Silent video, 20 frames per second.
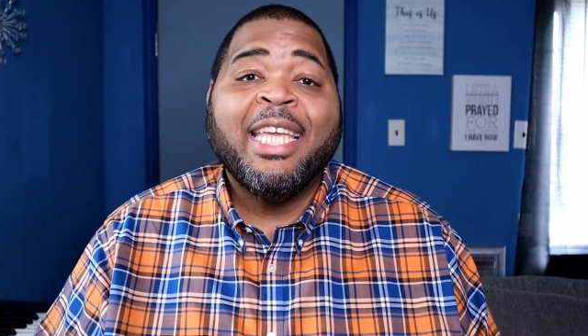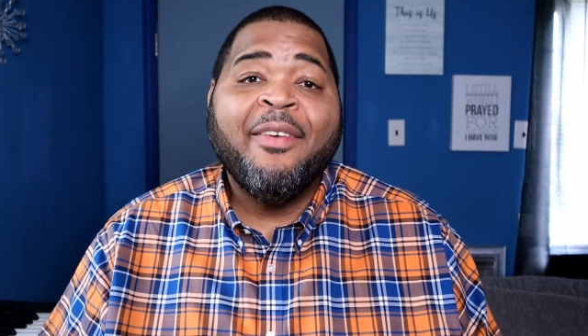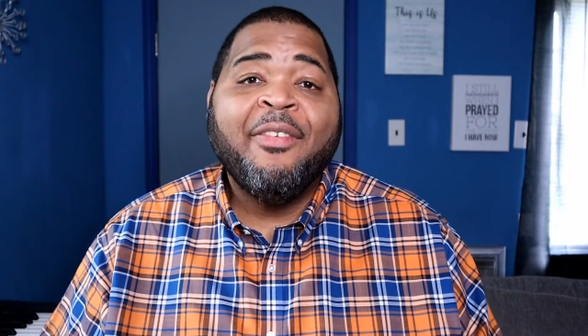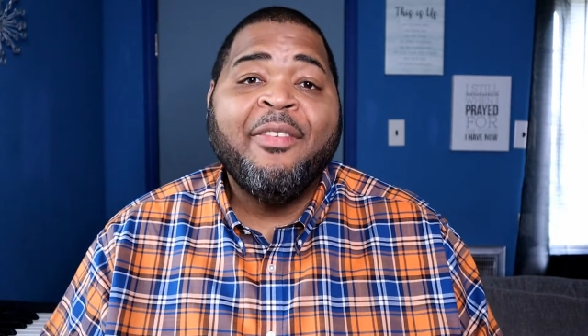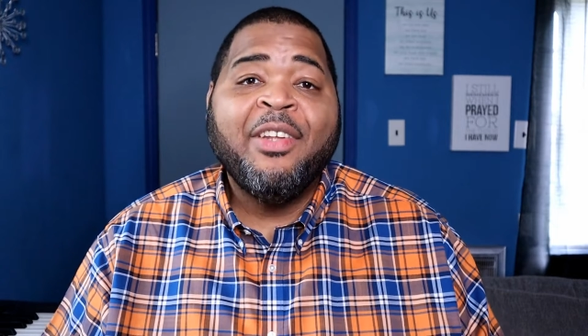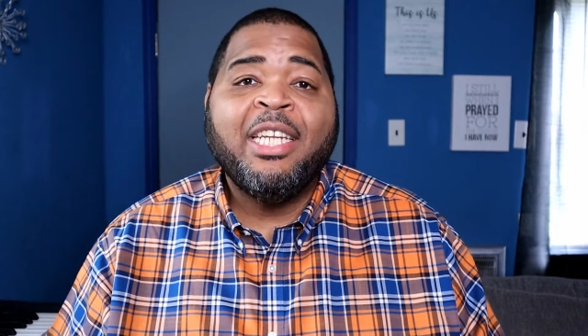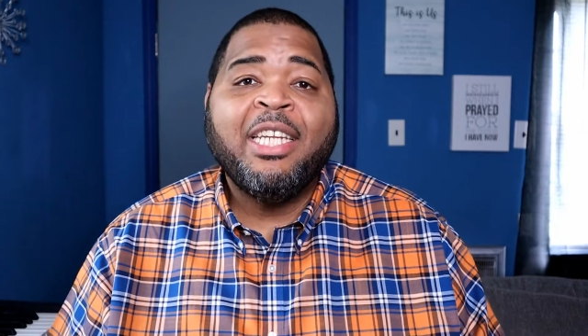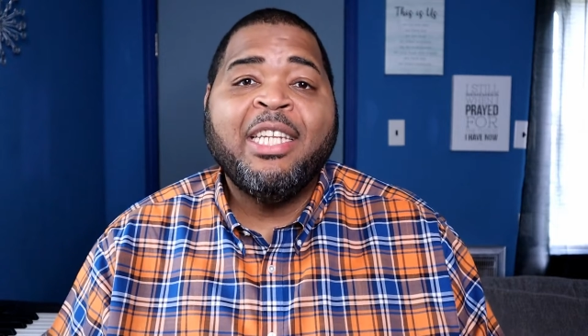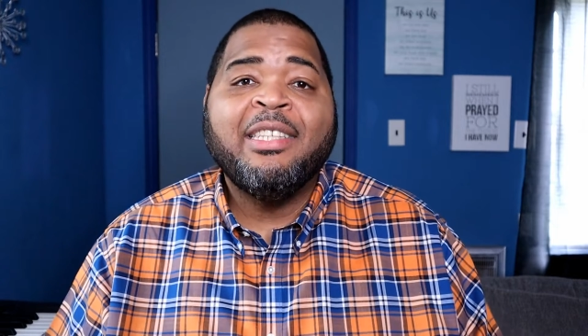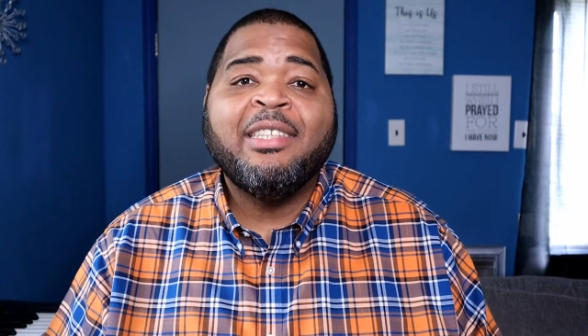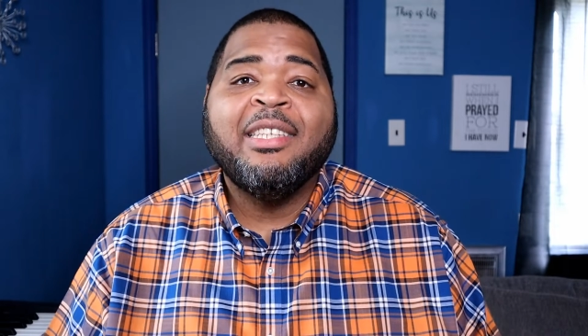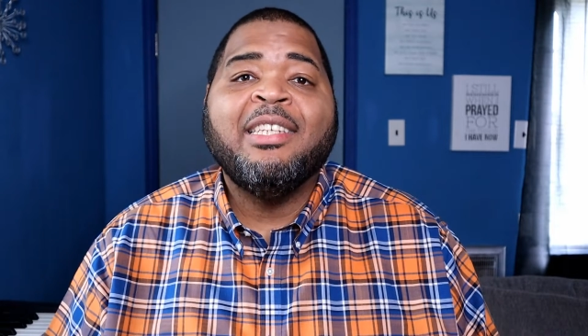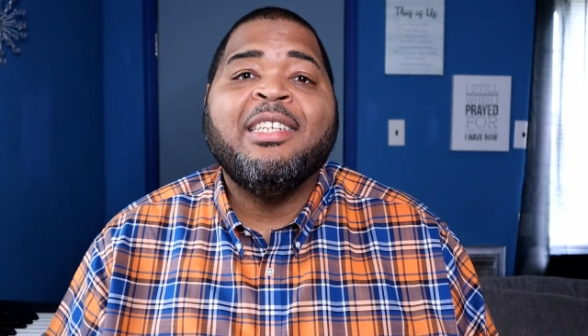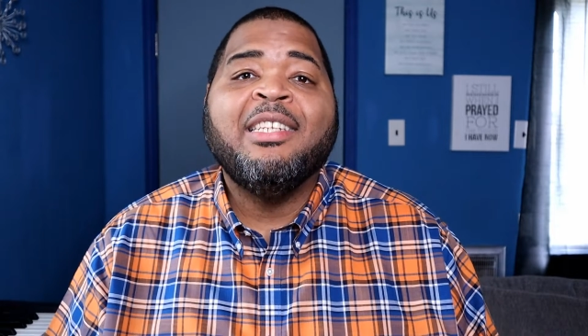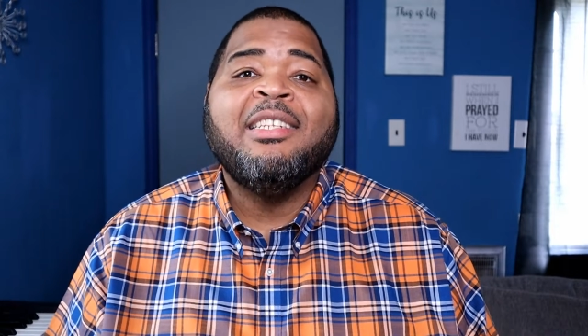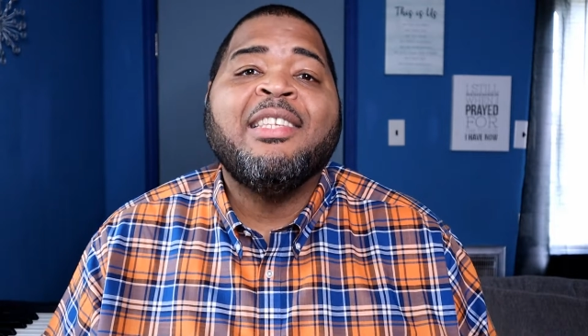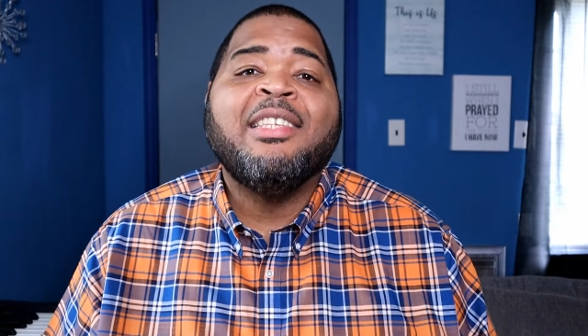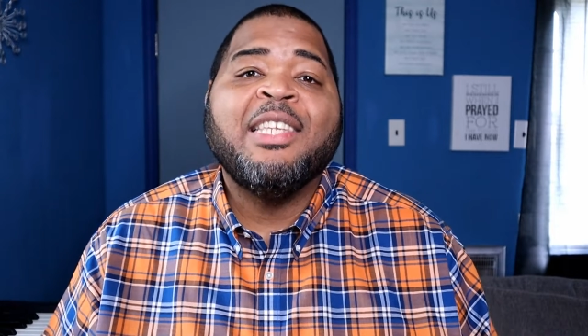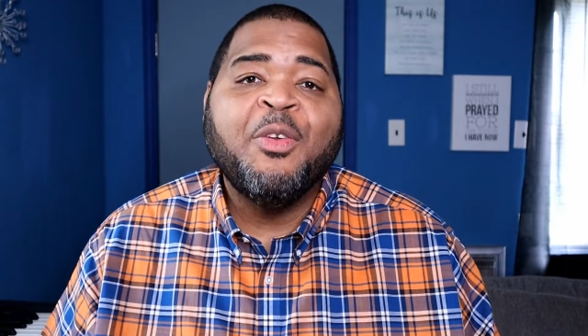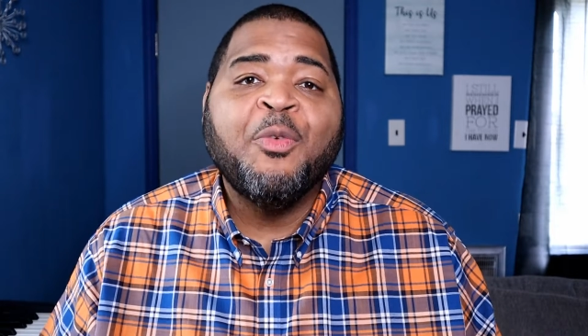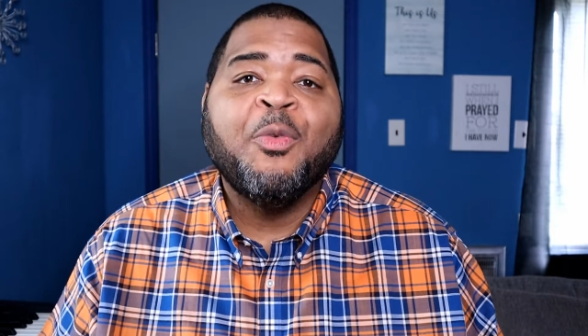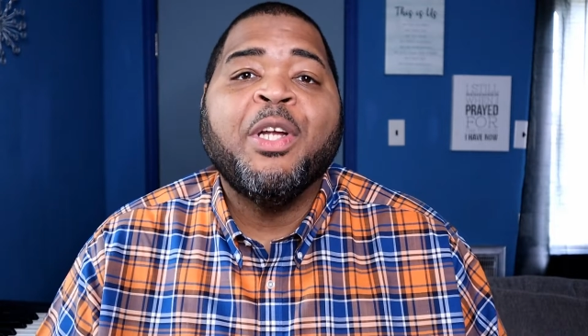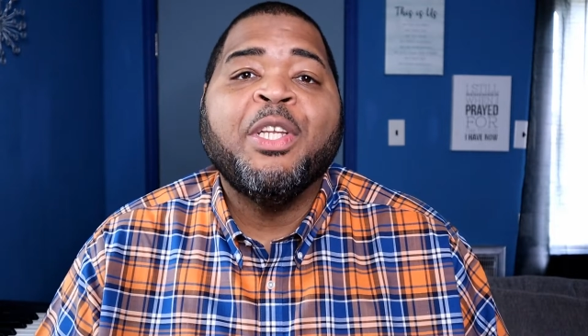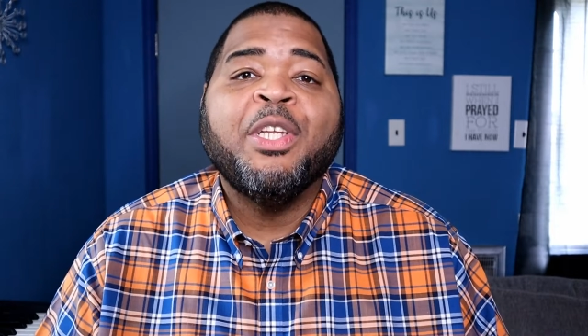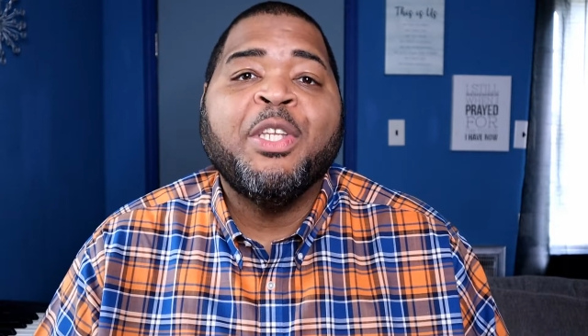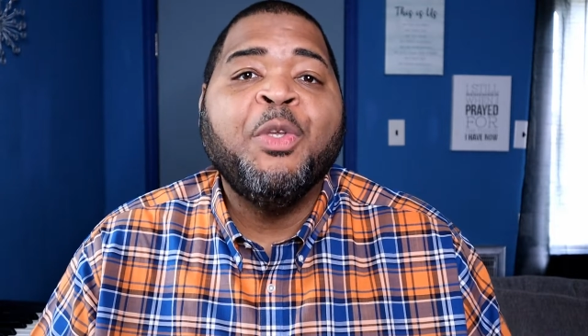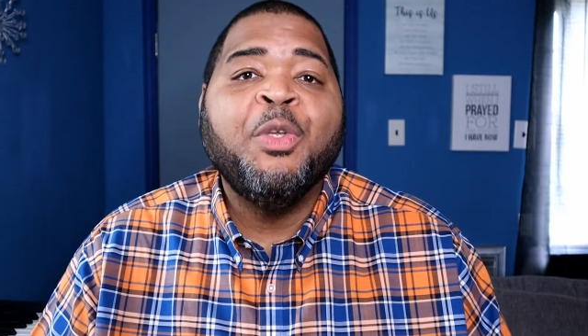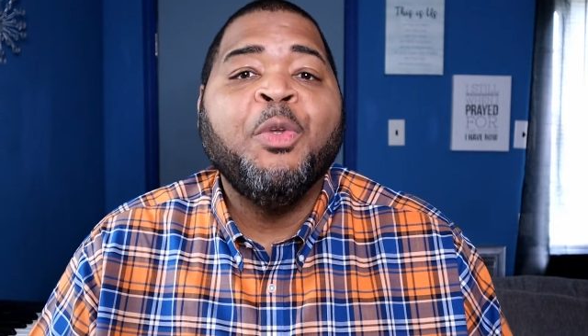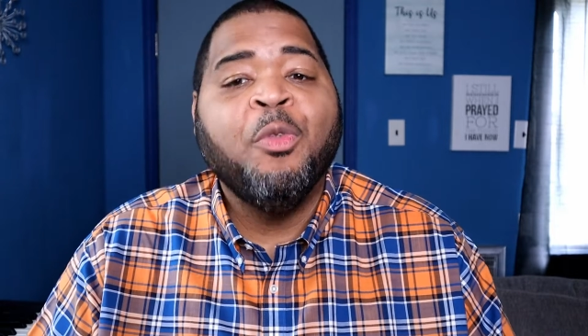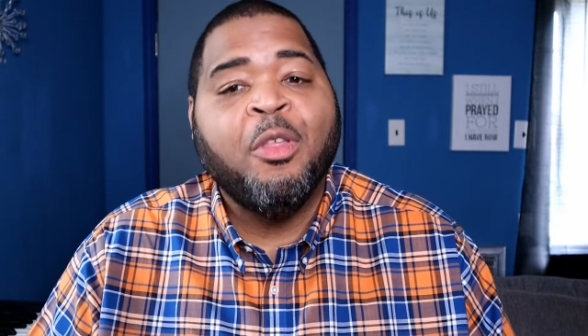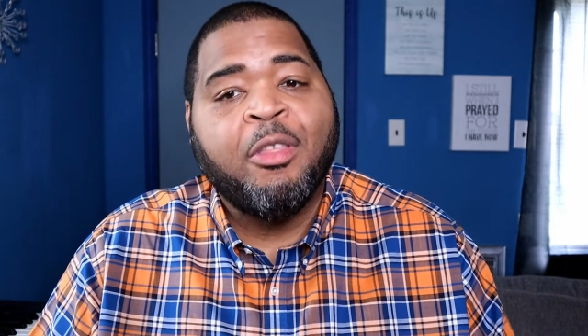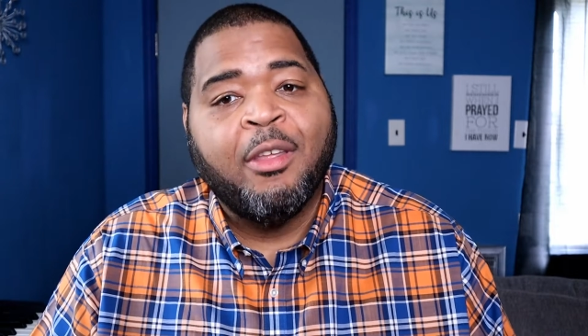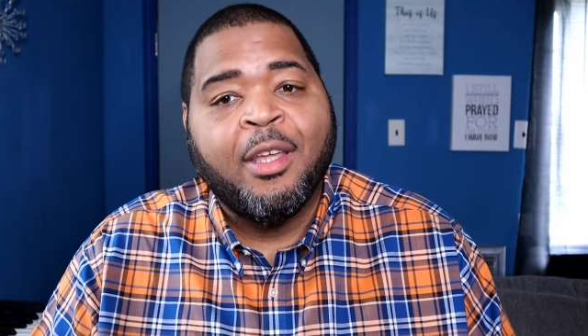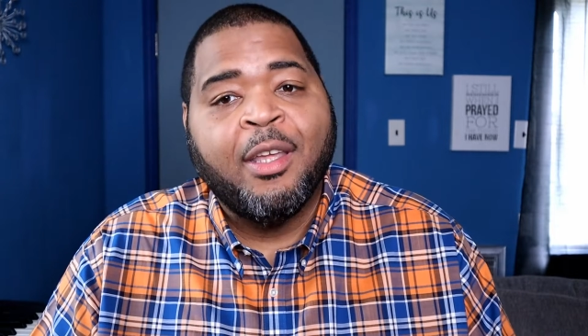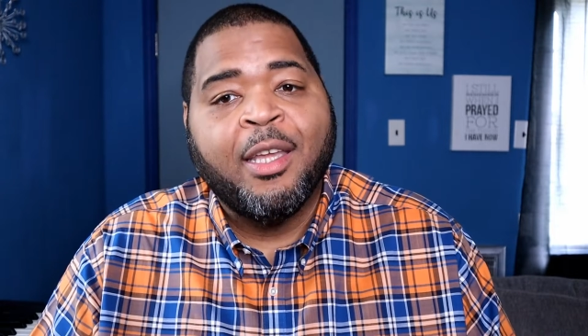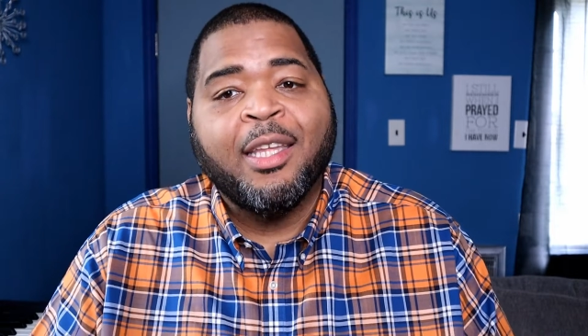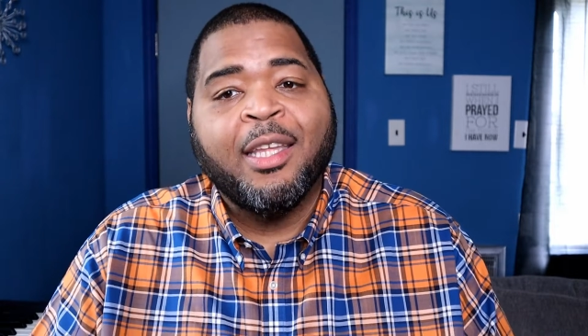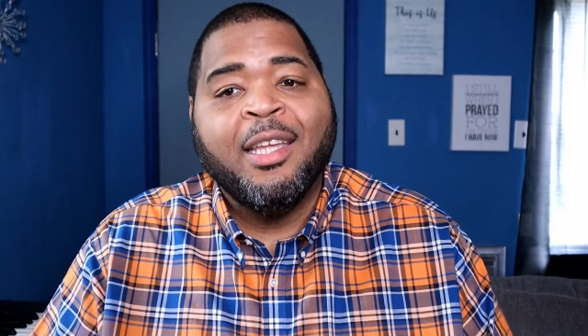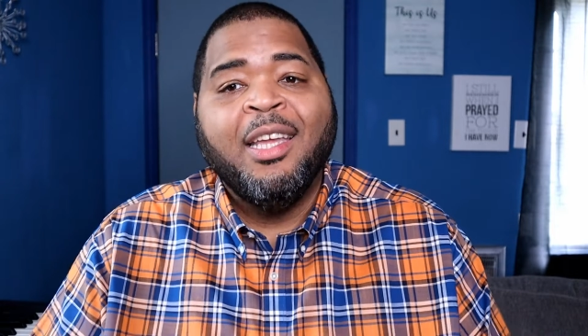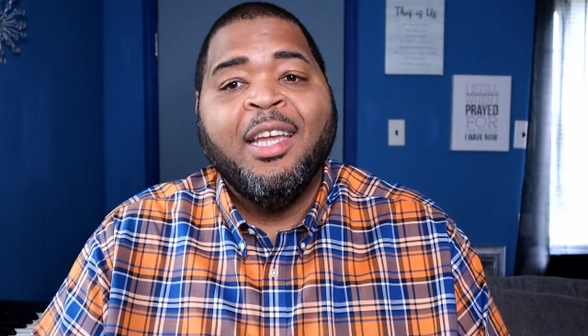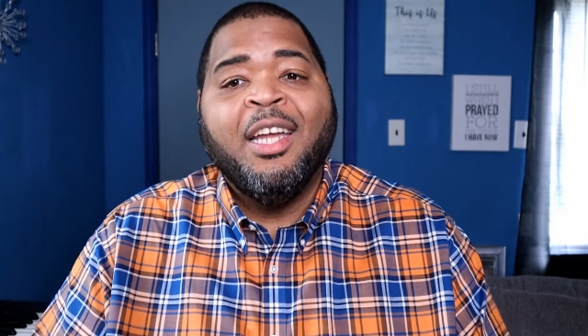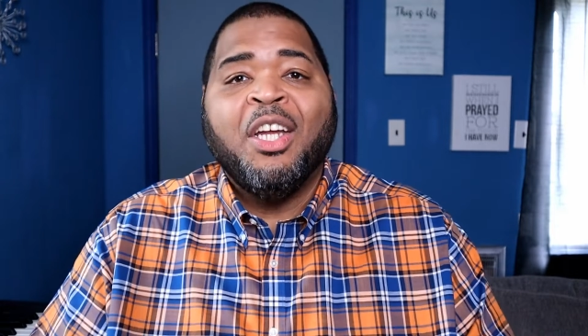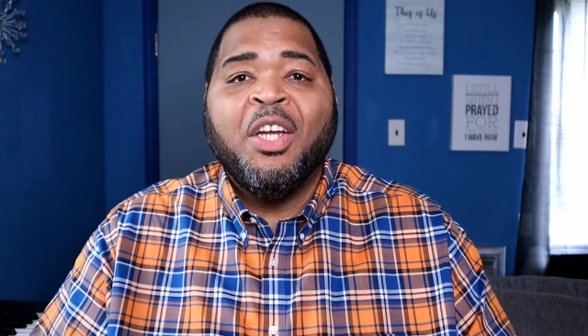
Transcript: Give it a listen and see what you think.